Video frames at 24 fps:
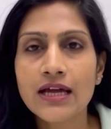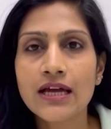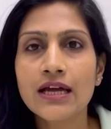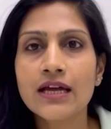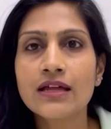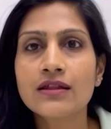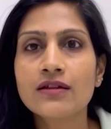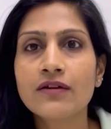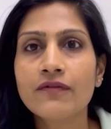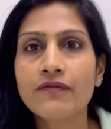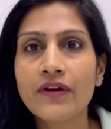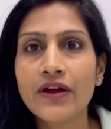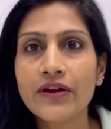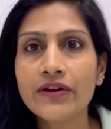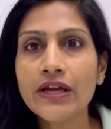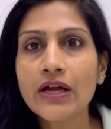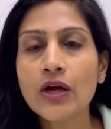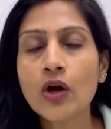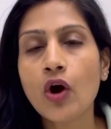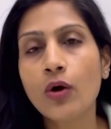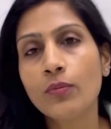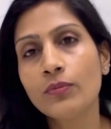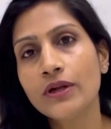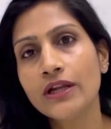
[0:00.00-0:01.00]
is a very
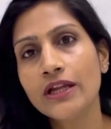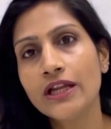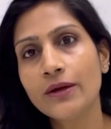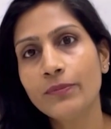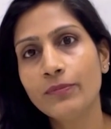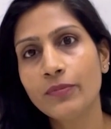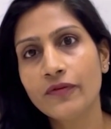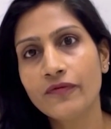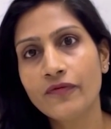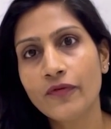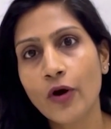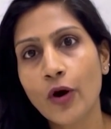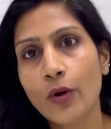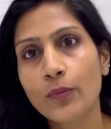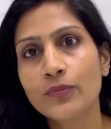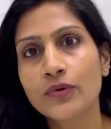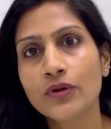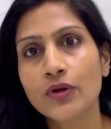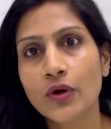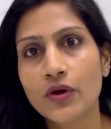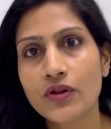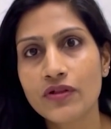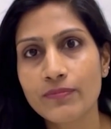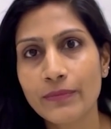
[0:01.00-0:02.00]
commonly
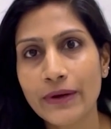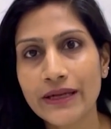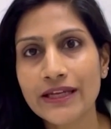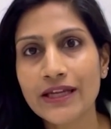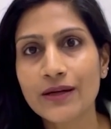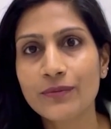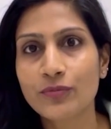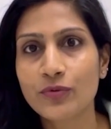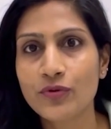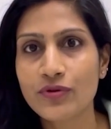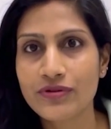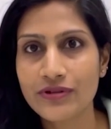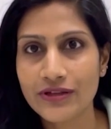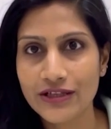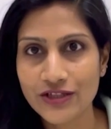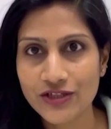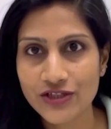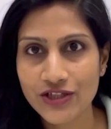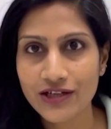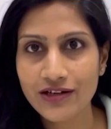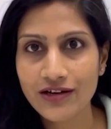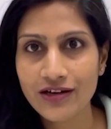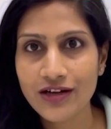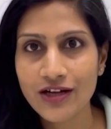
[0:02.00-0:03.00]
performed cosmetic
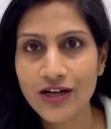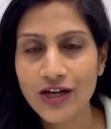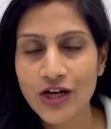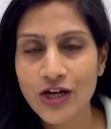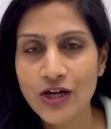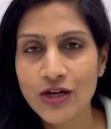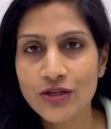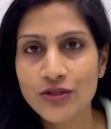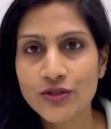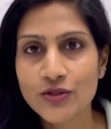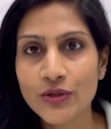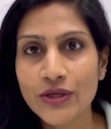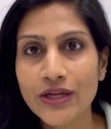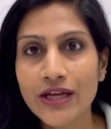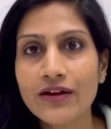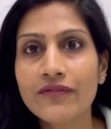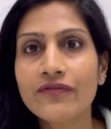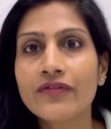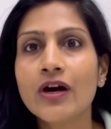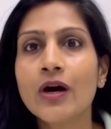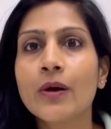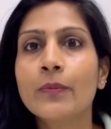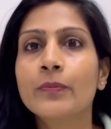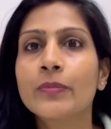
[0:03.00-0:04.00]
procedure to give
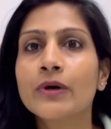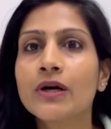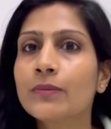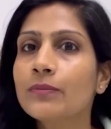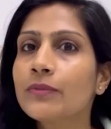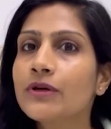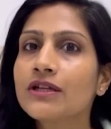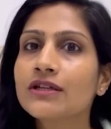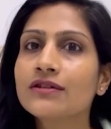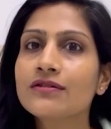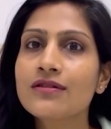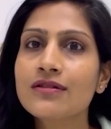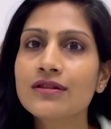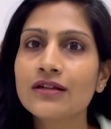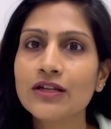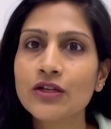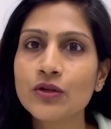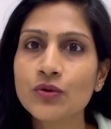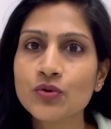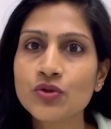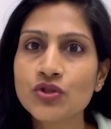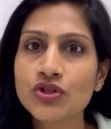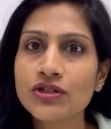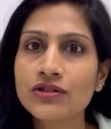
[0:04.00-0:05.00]
a permanent
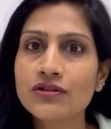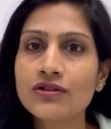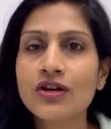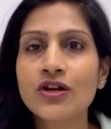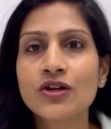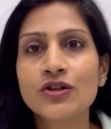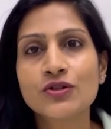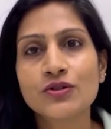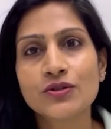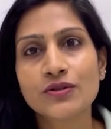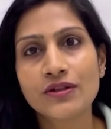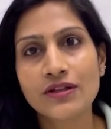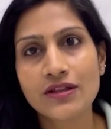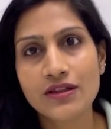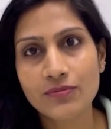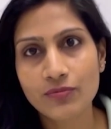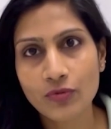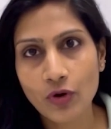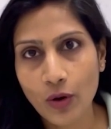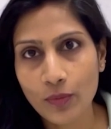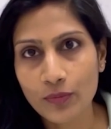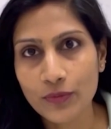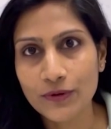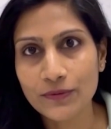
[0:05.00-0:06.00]
solution to this
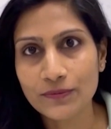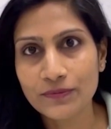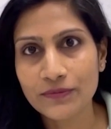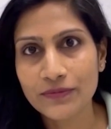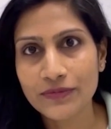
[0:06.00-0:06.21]
problem.